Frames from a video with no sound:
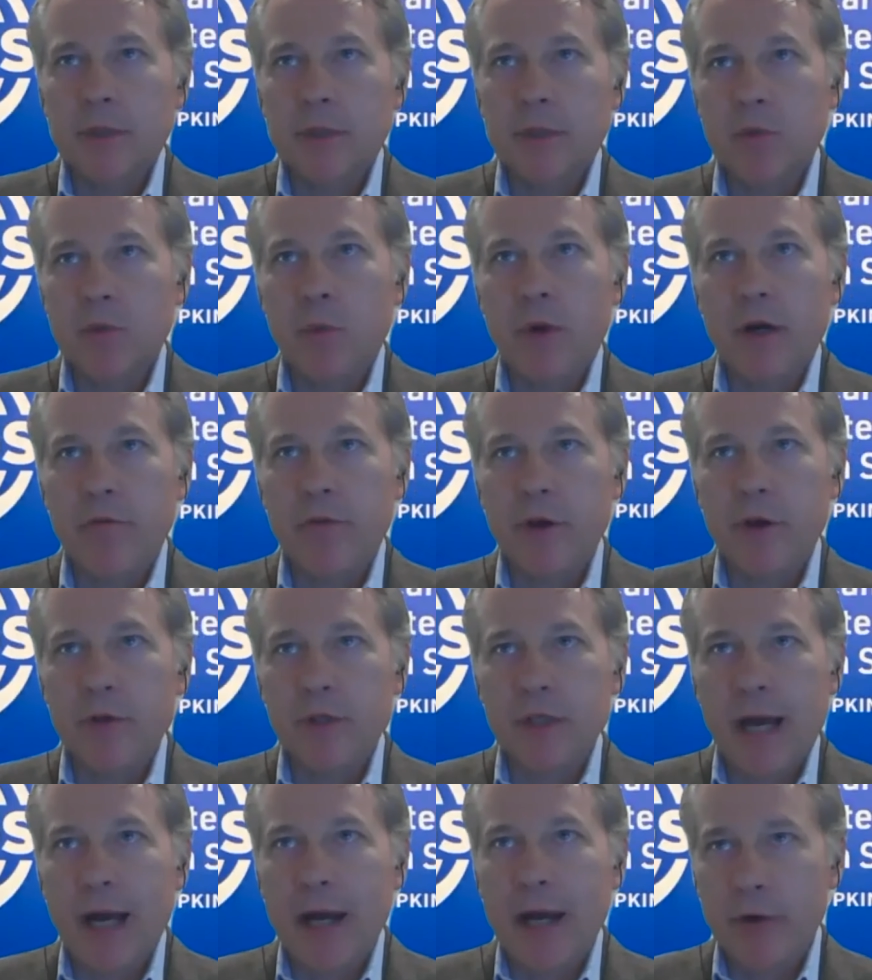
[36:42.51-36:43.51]
It's one of
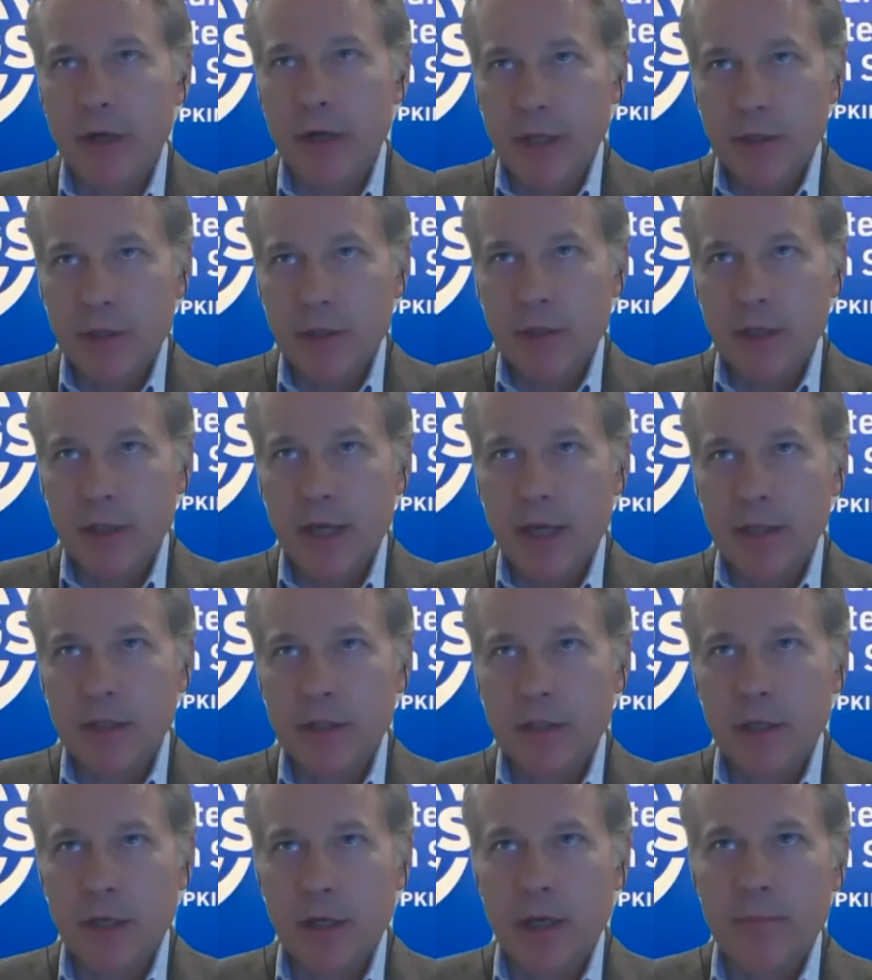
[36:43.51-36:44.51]
those ironies
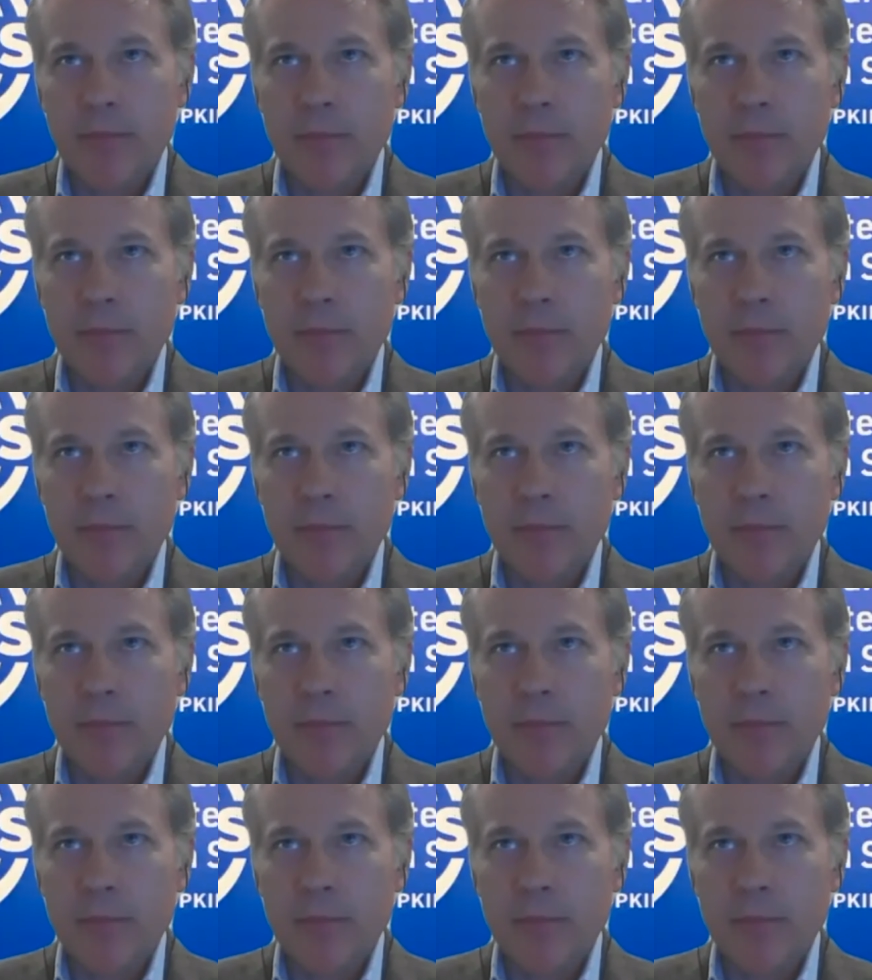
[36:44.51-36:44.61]
that